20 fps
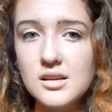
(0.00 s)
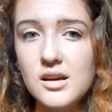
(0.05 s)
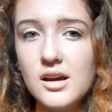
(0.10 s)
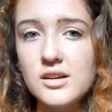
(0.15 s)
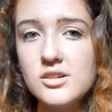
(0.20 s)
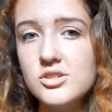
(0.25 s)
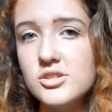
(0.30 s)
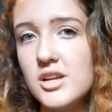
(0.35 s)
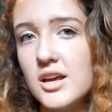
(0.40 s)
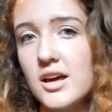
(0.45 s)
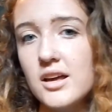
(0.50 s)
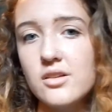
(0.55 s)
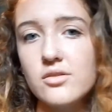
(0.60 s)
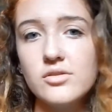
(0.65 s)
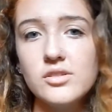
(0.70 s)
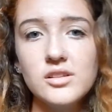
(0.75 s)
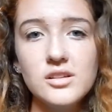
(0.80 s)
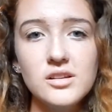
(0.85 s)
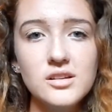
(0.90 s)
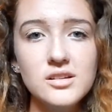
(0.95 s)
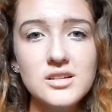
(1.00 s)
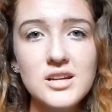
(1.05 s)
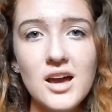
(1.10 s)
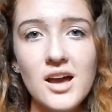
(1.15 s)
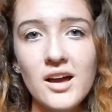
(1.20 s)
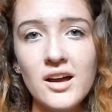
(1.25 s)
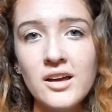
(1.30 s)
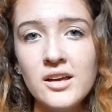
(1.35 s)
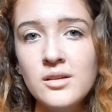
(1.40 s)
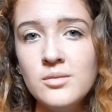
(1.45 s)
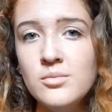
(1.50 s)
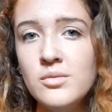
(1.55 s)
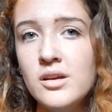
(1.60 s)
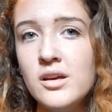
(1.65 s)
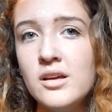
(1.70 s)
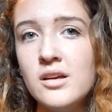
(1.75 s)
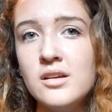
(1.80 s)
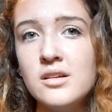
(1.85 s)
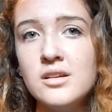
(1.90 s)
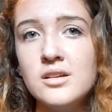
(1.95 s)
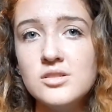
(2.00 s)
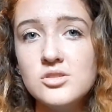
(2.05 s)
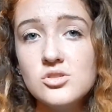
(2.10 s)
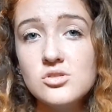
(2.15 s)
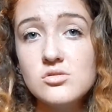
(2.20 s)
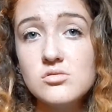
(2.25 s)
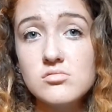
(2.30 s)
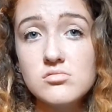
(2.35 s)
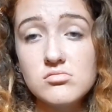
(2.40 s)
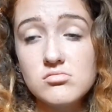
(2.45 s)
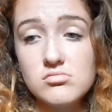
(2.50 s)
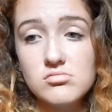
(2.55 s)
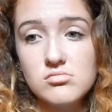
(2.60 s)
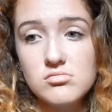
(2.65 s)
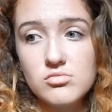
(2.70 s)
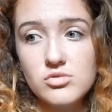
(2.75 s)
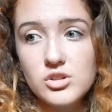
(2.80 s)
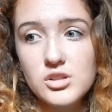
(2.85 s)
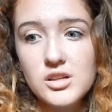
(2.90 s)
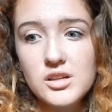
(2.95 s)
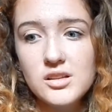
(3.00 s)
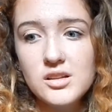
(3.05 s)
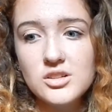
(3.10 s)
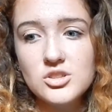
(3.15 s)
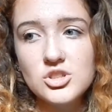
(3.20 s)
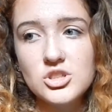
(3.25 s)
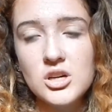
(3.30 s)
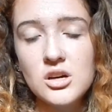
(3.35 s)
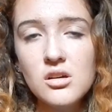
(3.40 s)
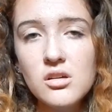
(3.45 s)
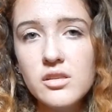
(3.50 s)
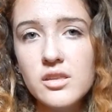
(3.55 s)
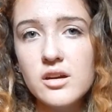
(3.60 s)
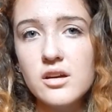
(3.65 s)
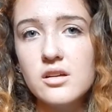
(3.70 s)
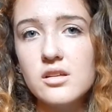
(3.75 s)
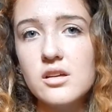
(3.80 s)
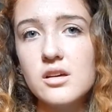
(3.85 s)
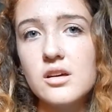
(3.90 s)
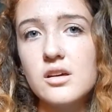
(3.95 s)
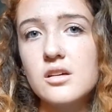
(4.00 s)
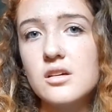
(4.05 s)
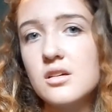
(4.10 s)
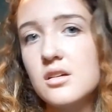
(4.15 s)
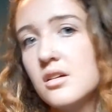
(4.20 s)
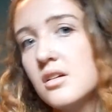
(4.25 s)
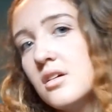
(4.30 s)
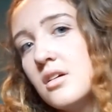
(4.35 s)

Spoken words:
I just had a really good time, and it's just really, like, chill there. Like,